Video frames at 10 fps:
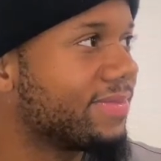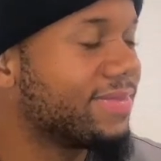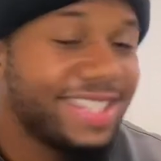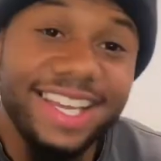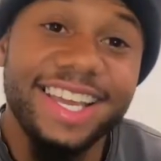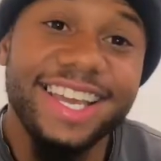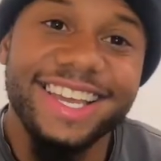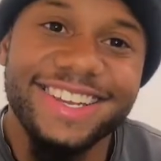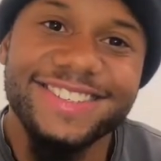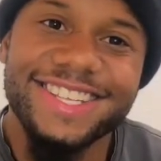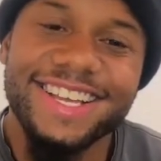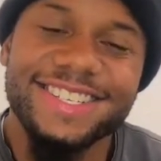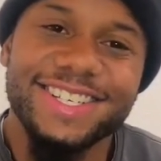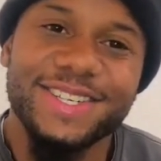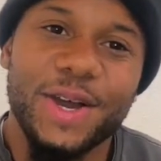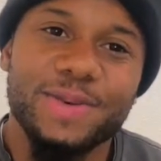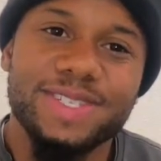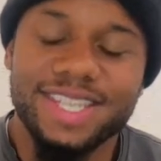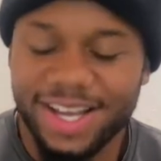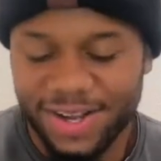Yeah, those times are dope.
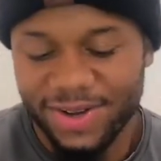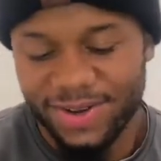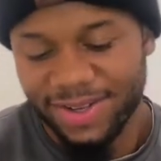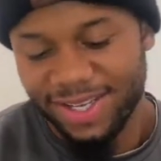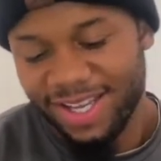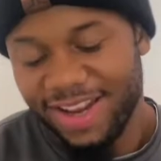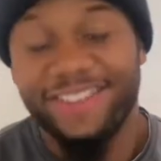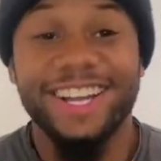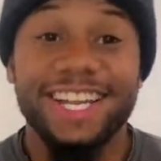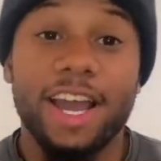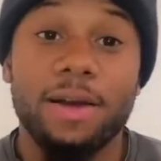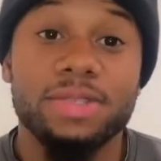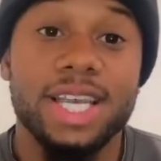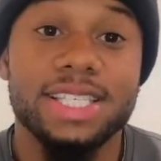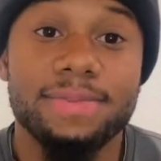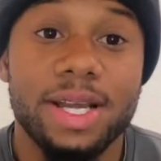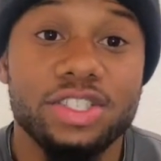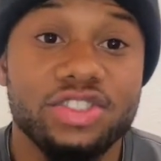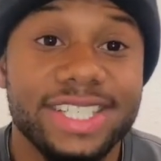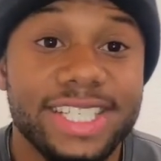So right now I'm chasing my
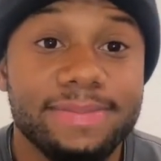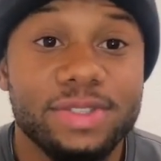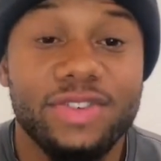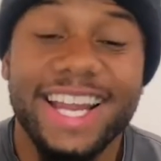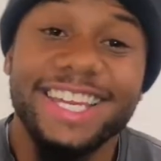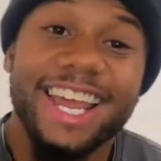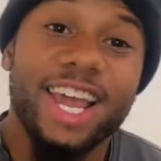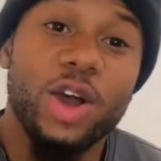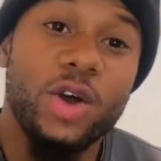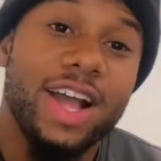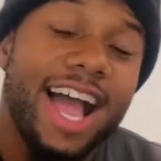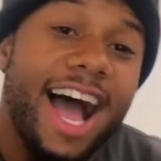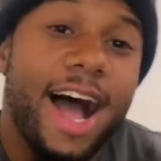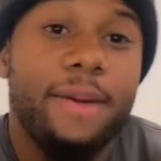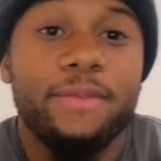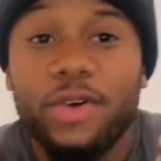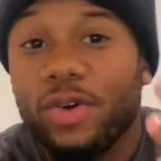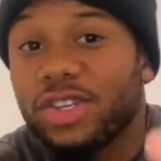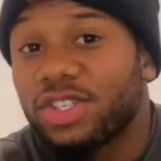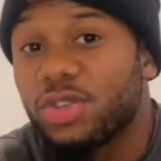dreams. Right now I'm
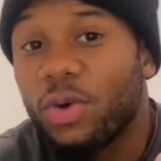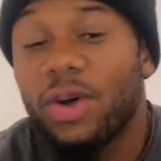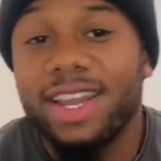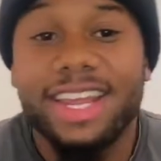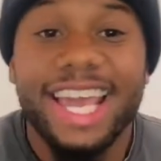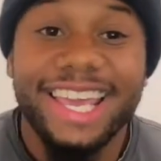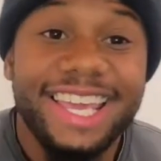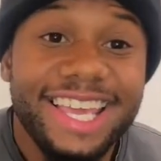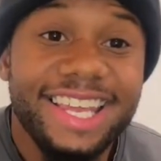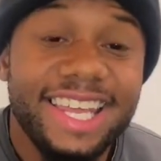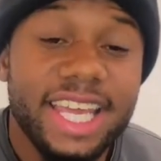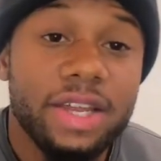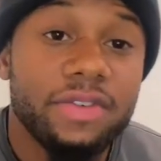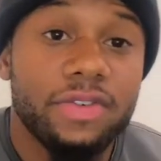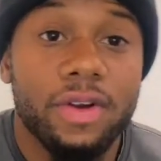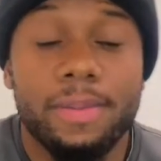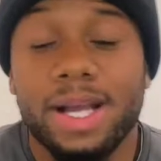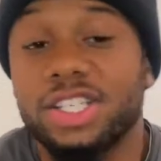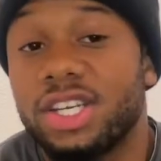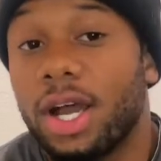focused on healing from my
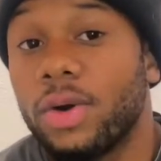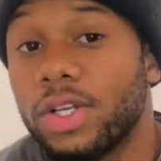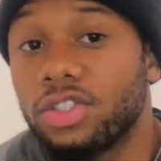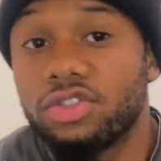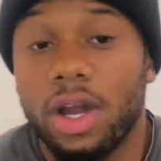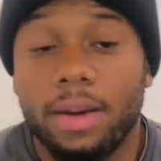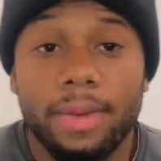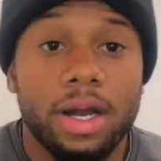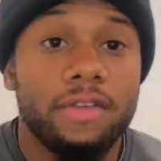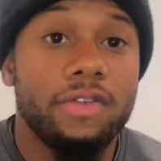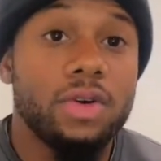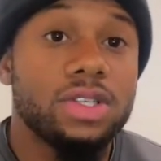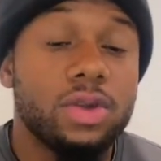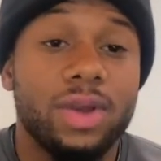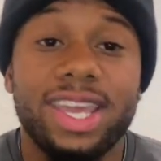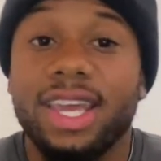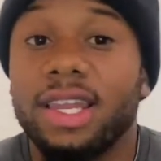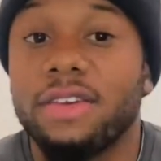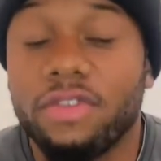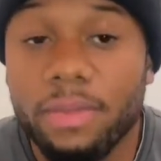childhood trauma. I'm focused on
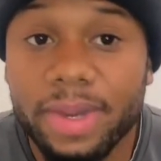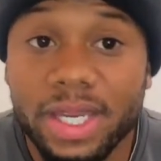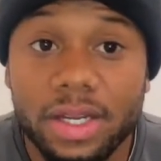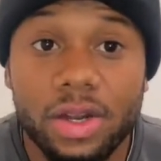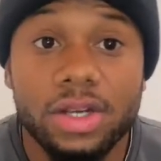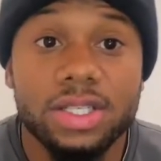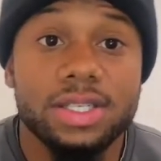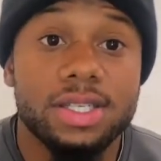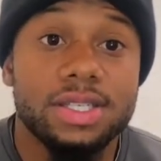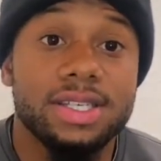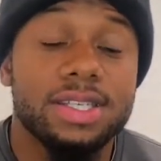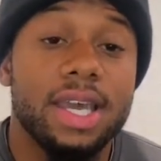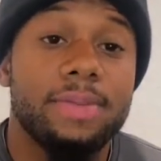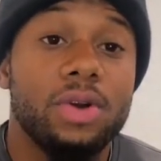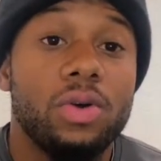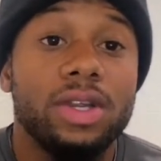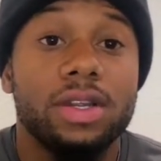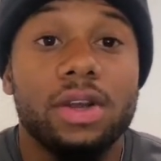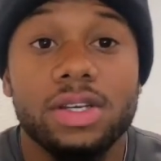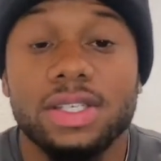healing from being a narcissistic scapegoat in
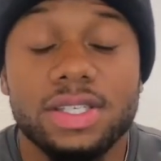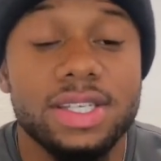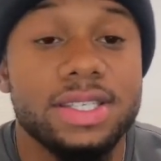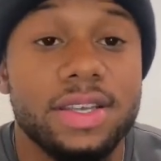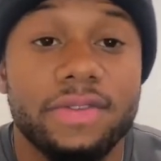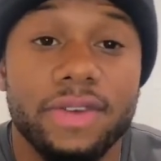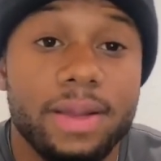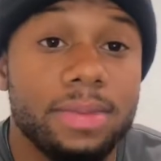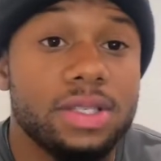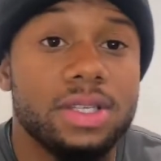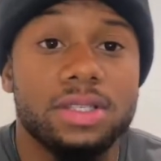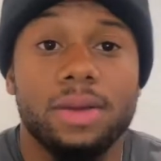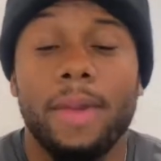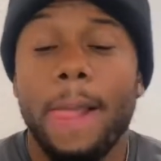a narcissistic family system.